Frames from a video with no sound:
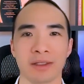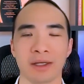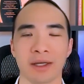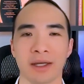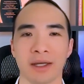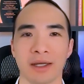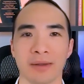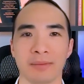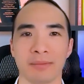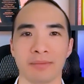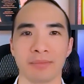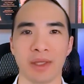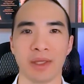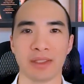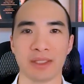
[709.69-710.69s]

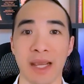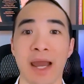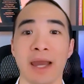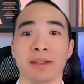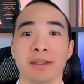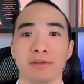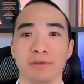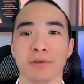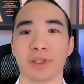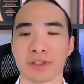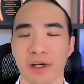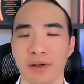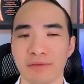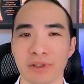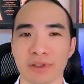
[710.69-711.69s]
and gather for this
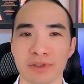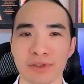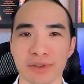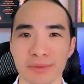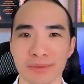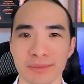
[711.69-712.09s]
conference?